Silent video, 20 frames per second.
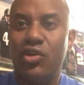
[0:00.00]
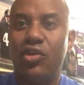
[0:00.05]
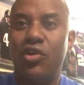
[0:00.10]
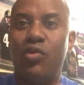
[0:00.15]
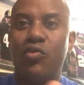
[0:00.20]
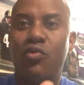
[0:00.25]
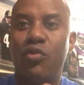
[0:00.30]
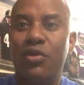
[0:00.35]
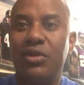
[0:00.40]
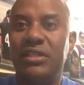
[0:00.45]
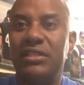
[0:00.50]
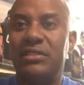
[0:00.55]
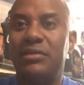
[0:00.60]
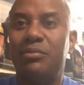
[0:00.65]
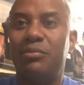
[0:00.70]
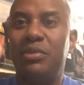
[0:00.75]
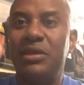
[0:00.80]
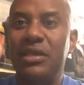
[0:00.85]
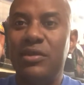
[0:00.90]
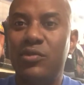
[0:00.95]
or wanting to
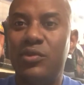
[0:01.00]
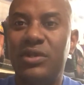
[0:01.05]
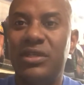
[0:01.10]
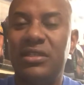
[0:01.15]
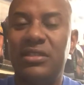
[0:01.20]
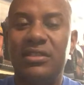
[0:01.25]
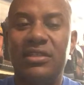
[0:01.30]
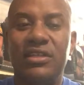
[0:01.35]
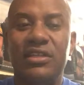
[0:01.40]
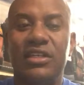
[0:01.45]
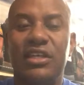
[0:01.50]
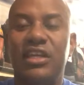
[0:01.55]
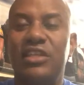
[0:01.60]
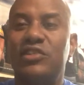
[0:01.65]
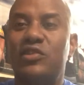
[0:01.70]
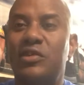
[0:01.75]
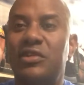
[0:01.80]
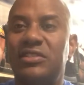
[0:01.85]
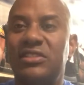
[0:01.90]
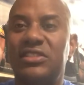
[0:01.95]
be with
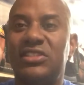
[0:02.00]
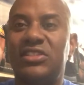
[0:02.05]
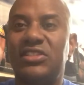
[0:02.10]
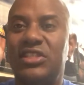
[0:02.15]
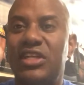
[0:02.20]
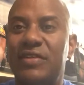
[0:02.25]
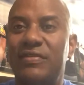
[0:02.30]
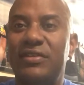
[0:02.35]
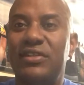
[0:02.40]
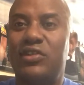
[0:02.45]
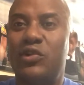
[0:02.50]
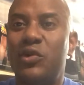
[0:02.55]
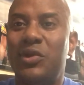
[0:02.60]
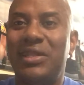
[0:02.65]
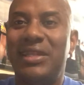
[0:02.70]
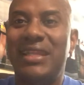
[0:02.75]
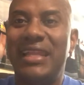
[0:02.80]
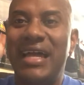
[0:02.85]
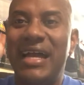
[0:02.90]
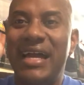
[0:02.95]
is going to discover your
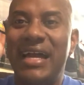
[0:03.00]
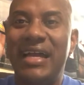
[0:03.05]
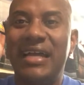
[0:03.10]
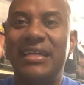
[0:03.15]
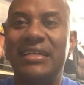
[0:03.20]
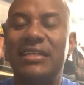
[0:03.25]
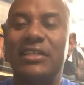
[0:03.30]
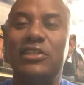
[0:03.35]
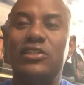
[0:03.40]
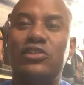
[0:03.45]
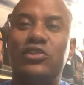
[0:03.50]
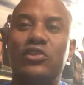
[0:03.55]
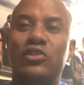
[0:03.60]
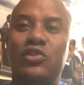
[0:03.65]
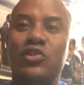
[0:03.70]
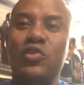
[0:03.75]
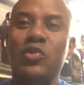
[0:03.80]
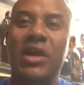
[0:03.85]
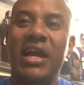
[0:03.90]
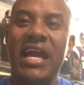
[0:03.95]
lie. So
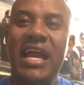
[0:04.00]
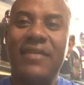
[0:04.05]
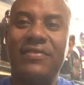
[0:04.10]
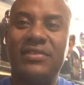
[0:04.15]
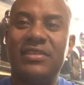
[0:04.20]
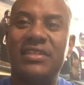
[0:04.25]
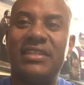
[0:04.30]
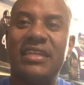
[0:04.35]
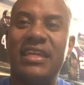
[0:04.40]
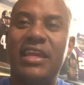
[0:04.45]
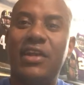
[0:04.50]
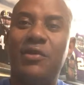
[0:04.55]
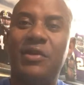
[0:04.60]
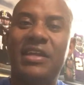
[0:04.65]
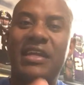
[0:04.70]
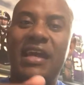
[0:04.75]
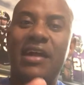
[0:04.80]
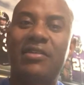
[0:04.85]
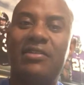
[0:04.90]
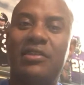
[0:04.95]
you have to
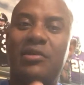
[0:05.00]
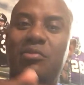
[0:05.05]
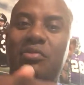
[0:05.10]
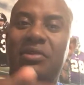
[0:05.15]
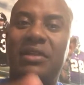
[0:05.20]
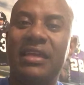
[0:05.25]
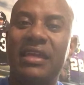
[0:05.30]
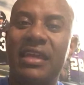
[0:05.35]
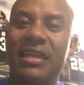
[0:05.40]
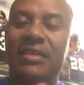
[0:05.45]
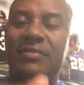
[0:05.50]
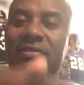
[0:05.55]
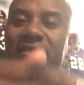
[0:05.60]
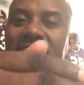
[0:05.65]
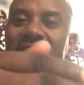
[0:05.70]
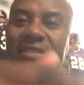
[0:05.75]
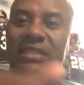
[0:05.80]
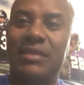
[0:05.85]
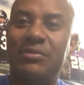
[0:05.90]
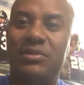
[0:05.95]
carry out the plan of
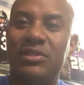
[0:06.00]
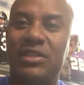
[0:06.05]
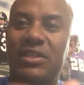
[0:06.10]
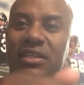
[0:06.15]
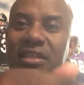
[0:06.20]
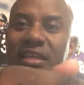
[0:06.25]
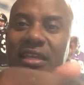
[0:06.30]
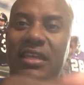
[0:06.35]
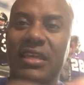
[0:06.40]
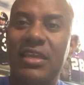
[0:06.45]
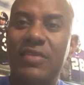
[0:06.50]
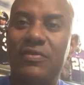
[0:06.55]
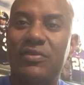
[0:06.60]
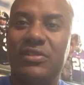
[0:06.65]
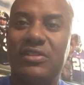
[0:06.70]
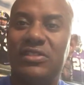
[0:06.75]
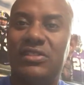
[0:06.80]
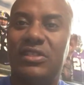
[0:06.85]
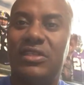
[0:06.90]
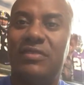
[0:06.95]
deception and the
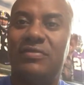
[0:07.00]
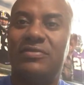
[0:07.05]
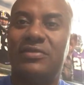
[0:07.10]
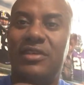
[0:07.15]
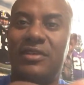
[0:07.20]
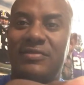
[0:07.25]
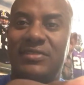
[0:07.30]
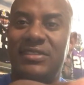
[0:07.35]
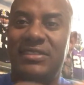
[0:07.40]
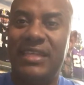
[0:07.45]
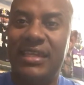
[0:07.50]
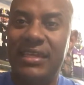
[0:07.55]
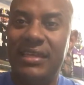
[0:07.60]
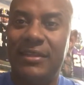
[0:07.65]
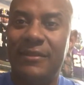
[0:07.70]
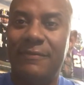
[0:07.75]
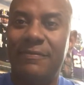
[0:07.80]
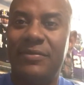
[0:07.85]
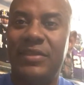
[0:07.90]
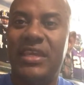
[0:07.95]
evilness of
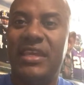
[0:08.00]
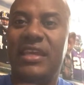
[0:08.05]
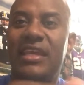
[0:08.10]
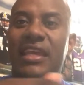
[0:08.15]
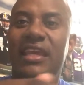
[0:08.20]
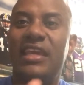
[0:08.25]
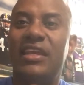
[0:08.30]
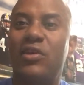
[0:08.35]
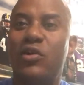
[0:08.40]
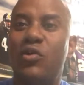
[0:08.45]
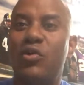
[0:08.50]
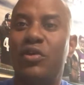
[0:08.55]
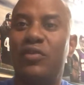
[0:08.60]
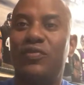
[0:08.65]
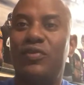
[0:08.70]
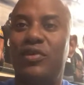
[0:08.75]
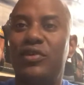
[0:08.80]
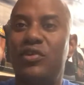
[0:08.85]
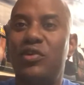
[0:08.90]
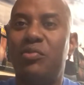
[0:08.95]
Satan in order
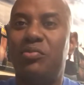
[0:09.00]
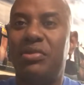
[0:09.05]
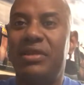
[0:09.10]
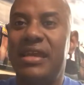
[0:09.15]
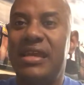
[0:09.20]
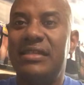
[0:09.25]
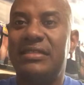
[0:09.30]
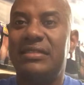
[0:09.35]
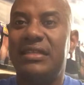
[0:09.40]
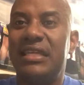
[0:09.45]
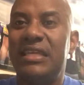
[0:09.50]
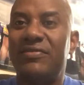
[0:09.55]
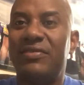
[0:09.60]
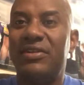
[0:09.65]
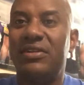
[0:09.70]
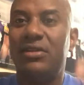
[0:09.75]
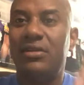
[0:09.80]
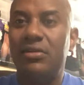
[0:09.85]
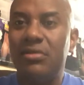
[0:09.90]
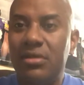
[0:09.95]
for your plan to
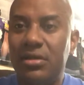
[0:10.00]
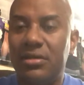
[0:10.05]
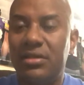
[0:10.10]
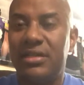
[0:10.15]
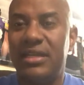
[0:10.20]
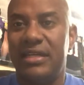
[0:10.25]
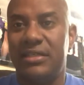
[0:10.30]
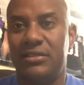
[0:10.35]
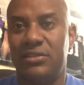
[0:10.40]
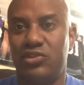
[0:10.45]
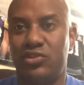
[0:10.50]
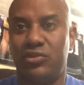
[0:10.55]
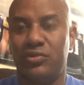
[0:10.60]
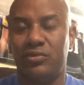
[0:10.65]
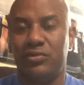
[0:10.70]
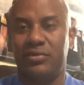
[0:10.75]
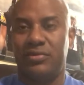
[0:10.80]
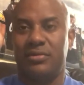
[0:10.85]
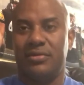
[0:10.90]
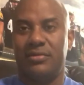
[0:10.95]
even look like the
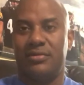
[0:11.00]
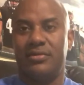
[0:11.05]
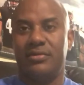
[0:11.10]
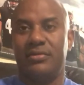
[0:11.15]
truth.